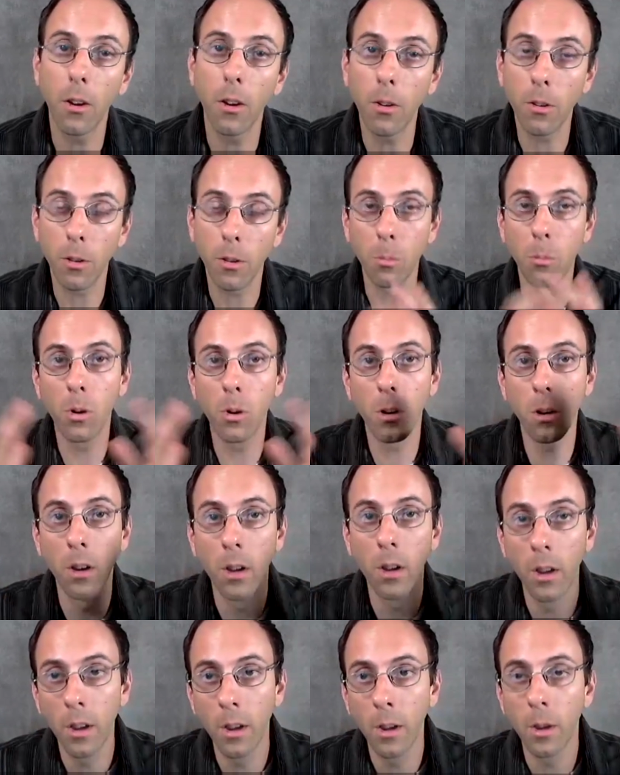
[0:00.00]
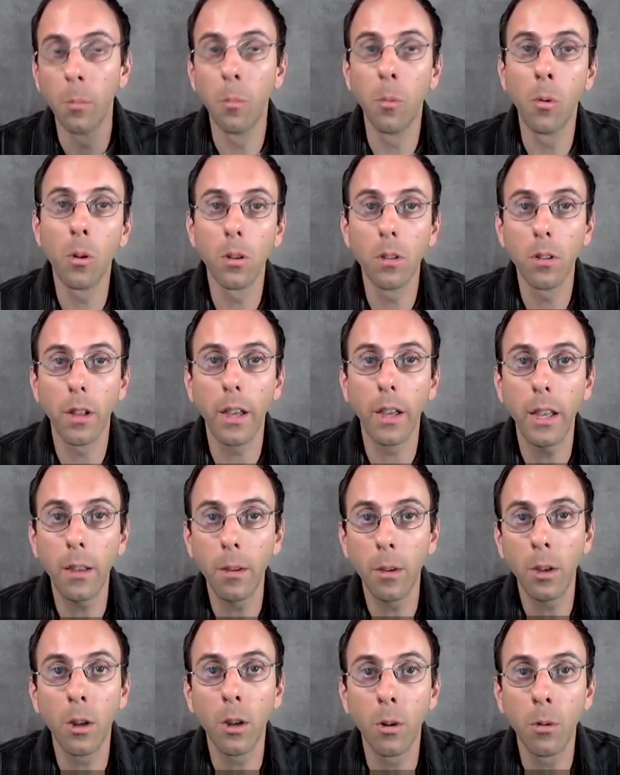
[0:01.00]
oh, it's more
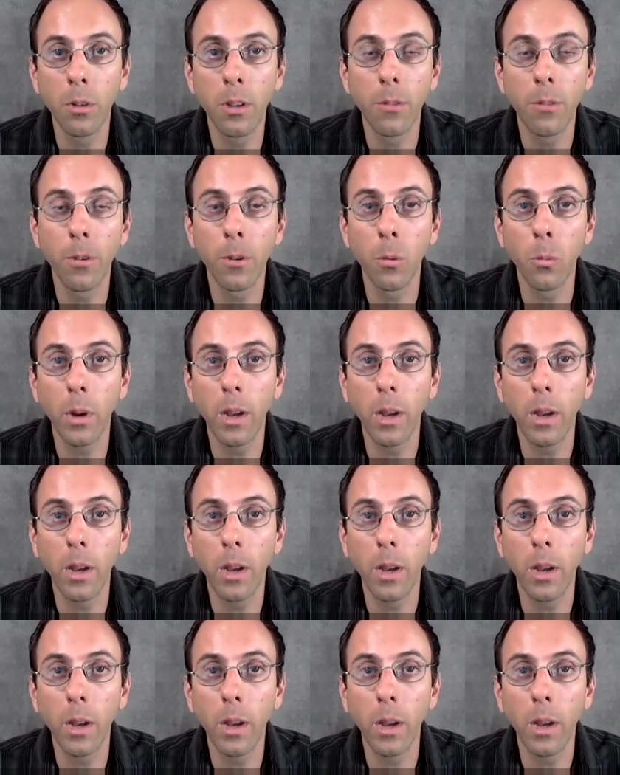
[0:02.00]
light, you know, different